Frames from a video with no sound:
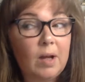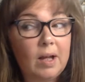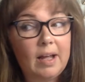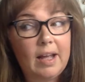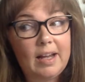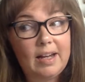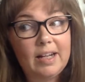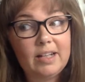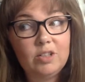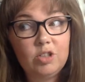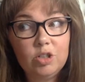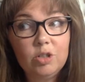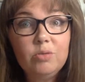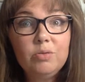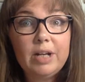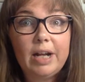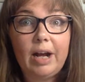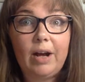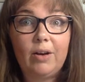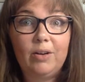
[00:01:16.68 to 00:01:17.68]
And I do
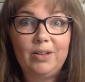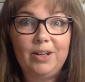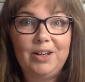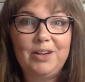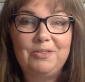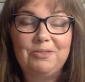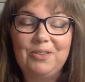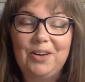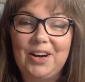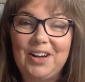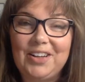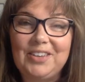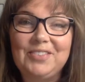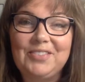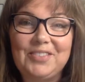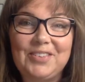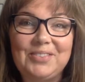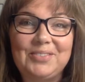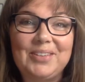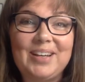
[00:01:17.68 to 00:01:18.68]
now. And one
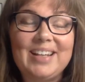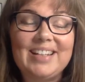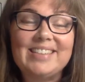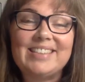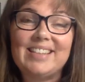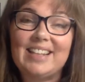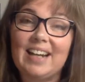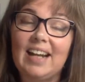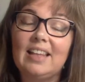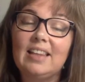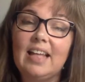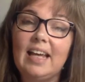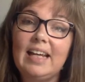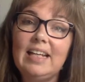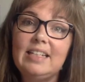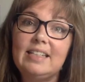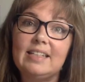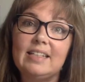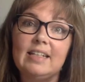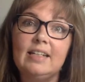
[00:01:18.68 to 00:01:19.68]
of the ways that I
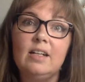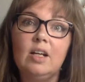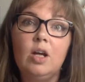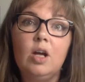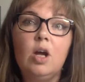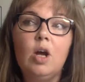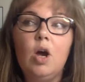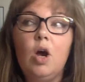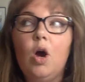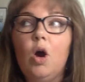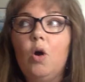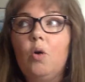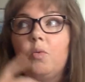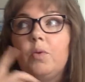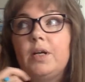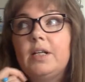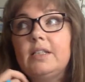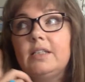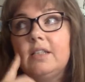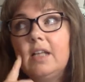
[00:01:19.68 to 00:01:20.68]
liked it
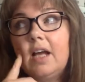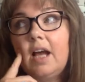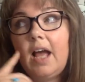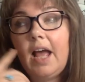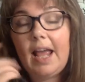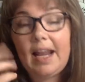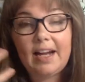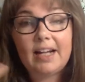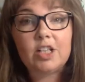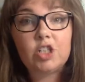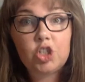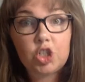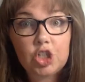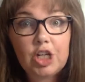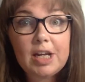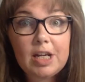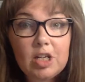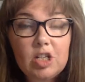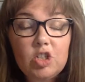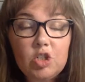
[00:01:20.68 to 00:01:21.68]
was, and I
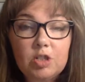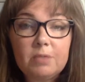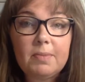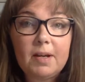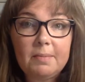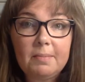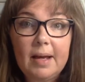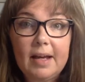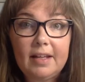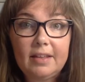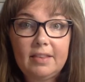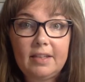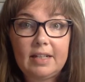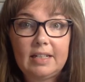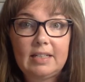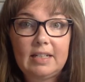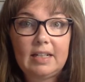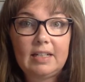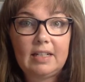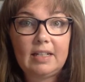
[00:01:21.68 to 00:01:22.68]
changed my math
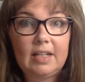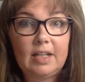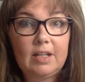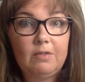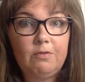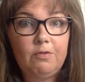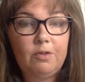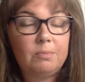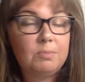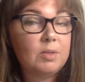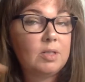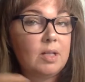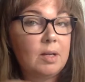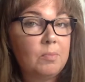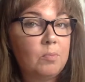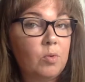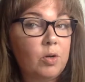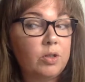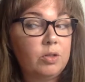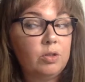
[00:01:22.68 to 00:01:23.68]
identity from
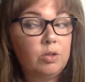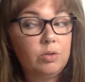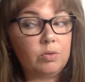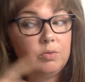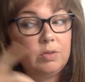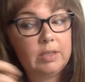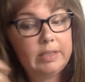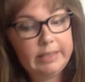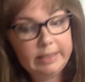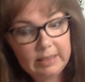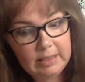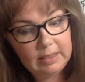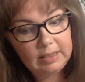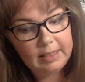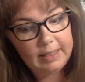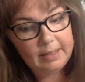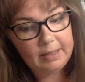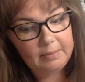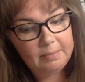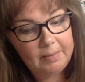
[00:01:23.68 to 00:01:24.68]
someone who didn't
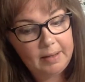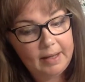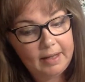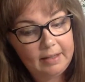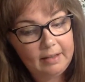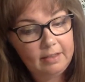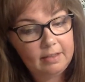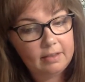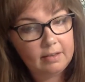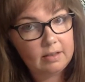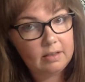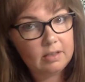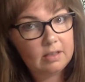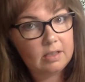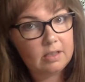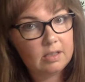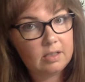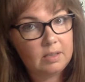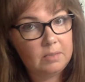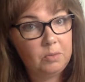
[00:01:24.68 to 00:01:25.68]
like math
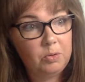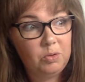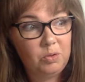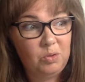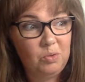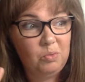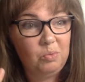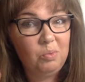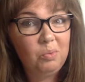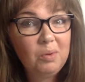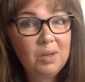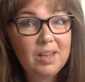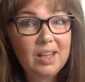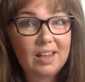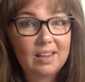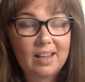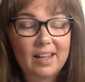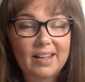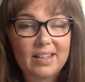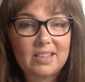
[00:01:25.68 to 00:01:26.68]
into someone who really
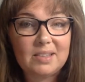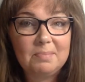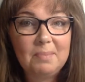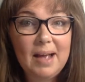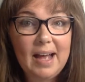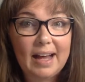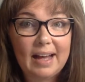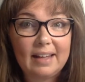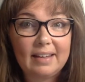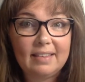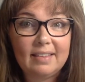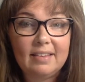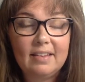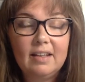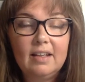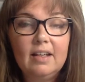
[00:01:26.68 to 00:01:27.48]
likes math.